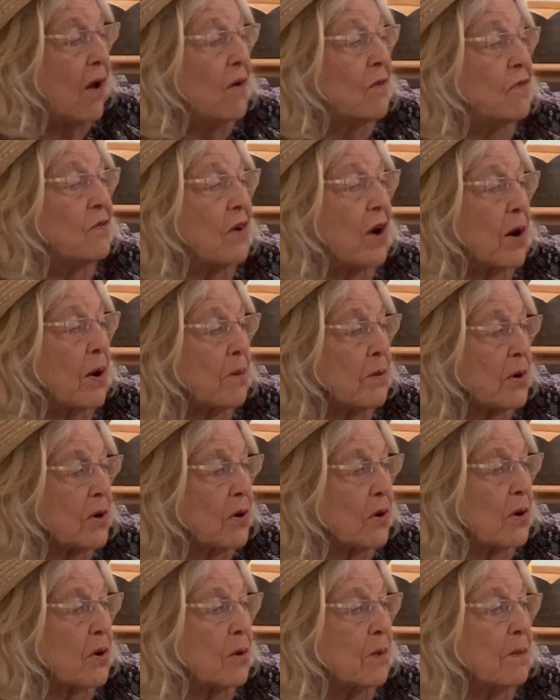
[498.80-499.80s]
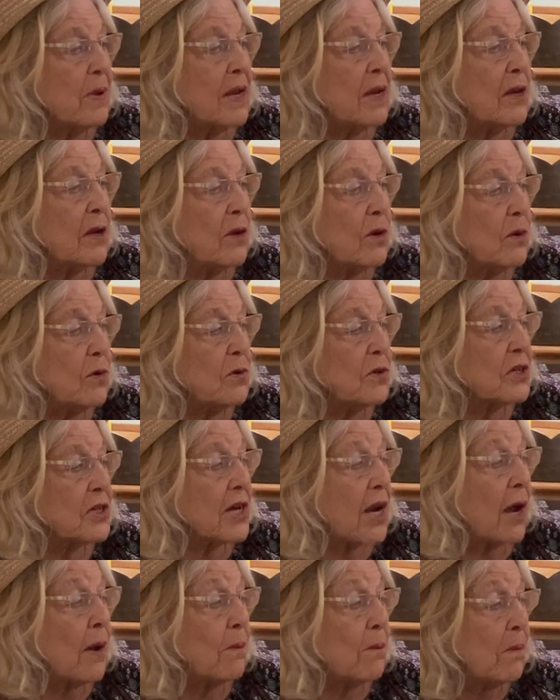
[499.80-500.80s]
Farmer Herman
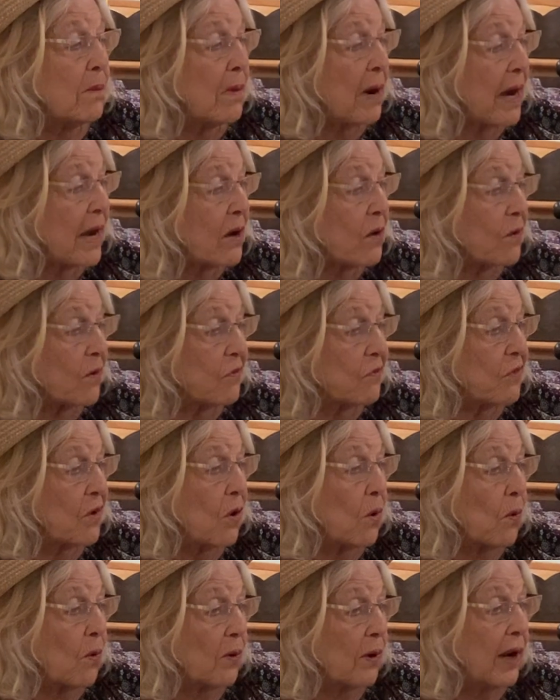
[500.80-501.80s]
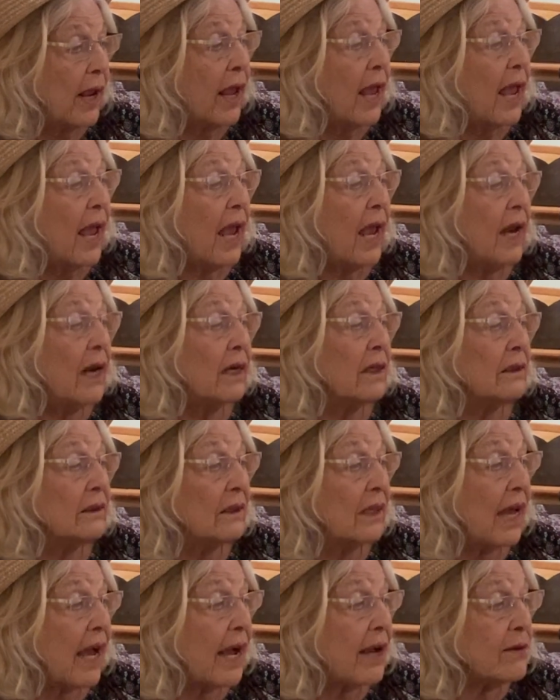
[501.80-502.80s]
used a microphone and a
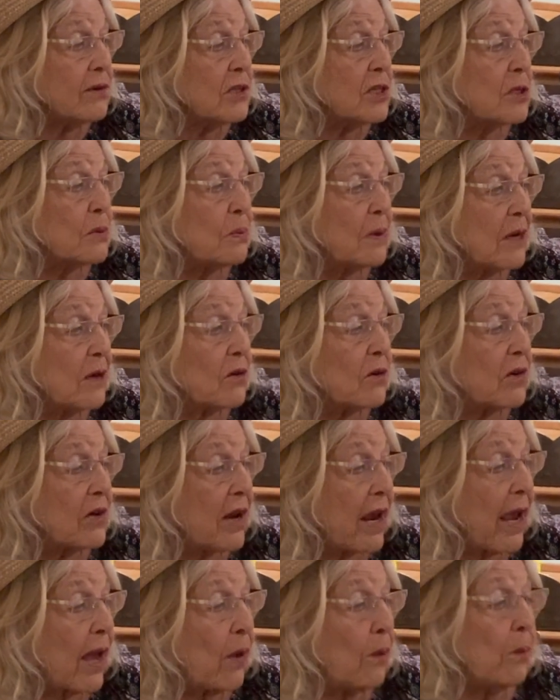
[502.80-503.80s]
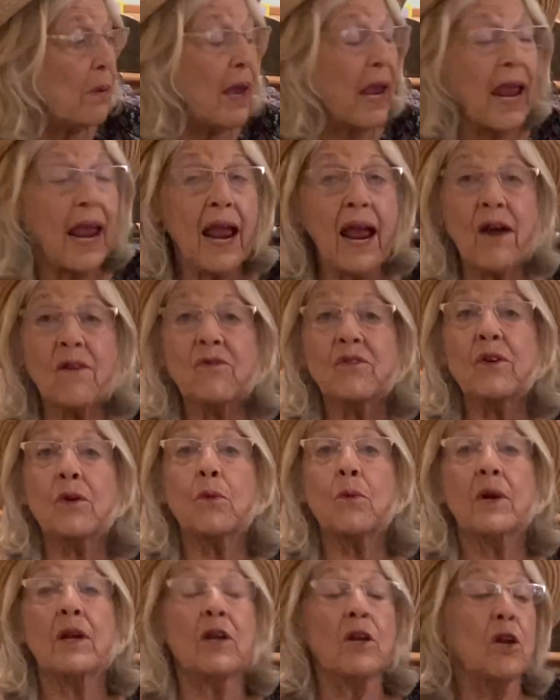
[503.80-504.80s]
loudspeaker to help
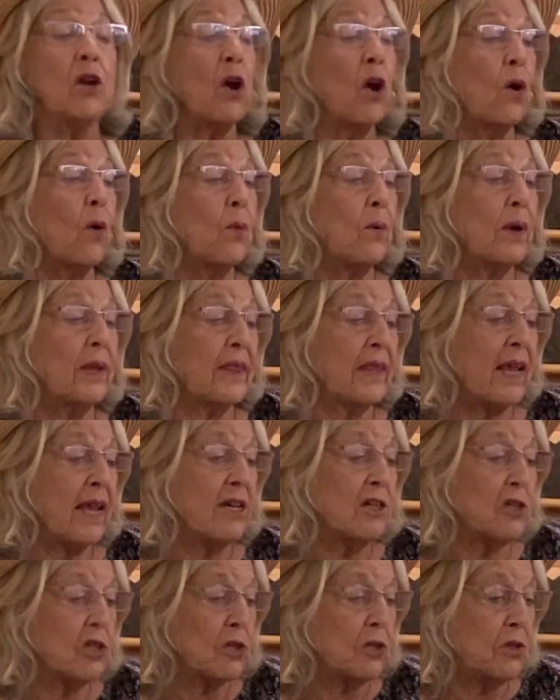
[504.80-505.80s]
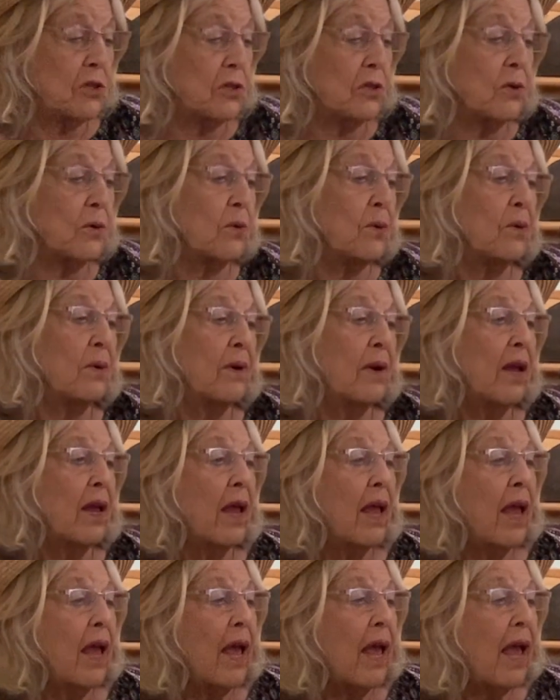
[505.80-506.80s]
everyone know what they should do.
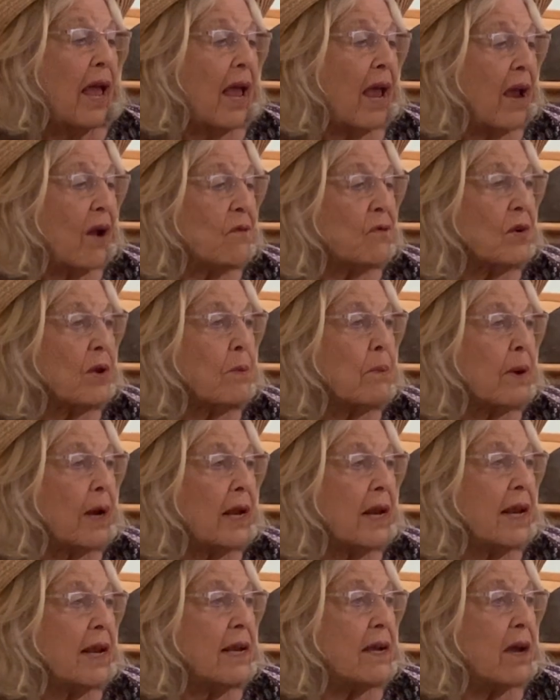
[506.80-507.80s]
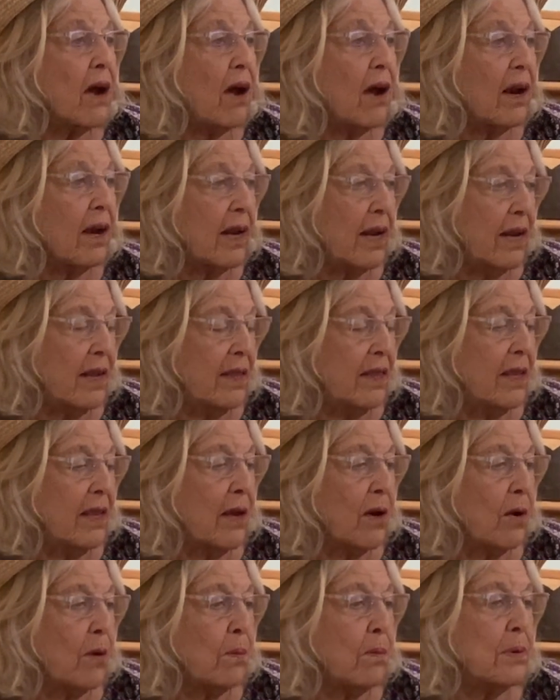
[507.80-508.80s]
Everybody got in
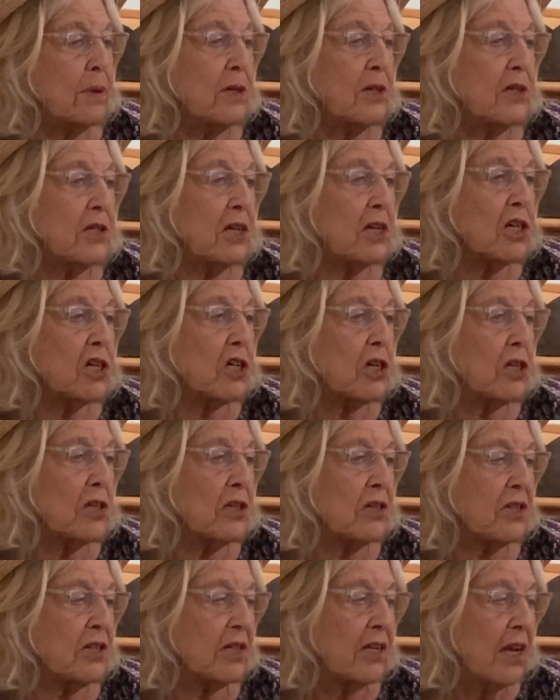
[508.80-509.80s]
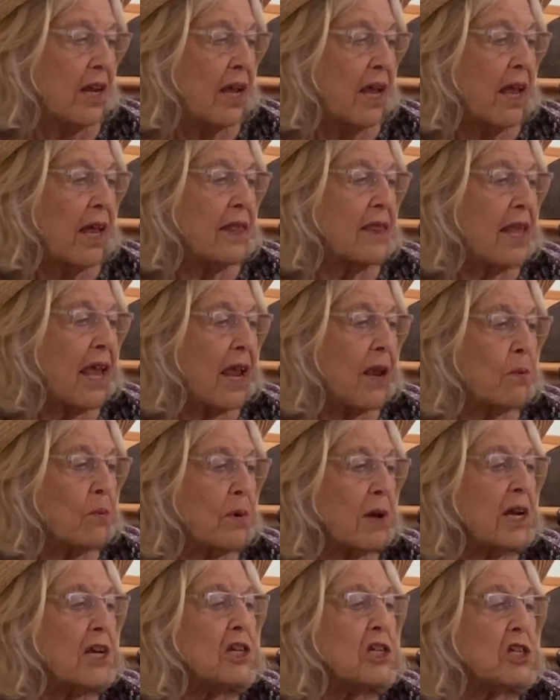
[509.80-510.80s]
their positions. They
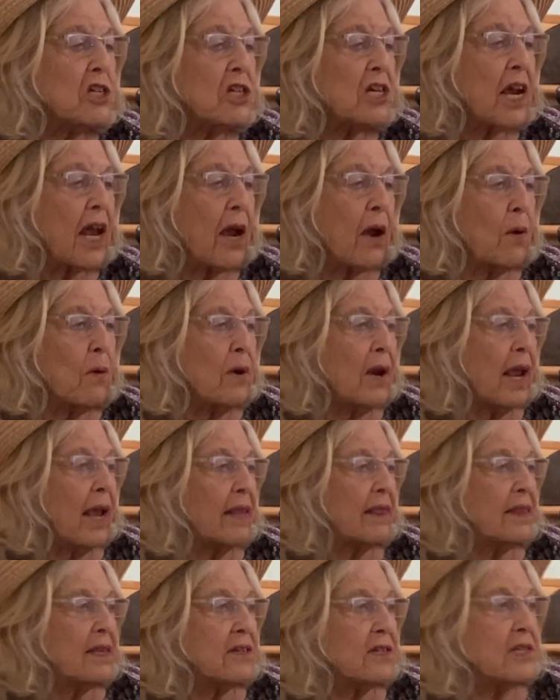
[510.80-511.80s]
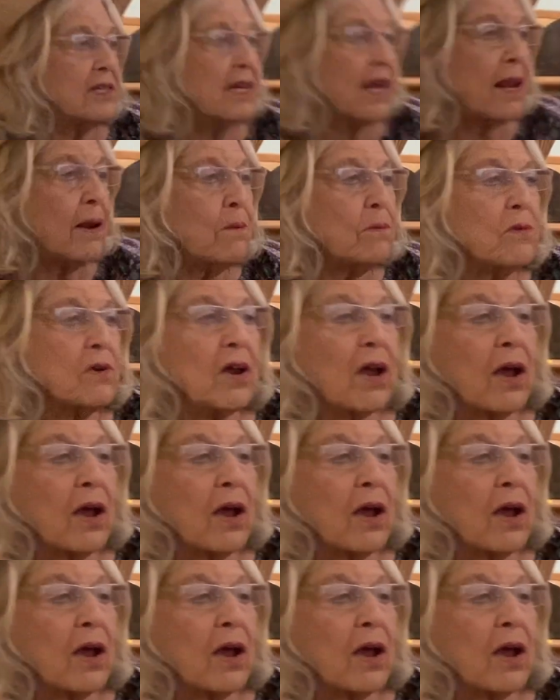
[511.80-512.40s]
reached down at the same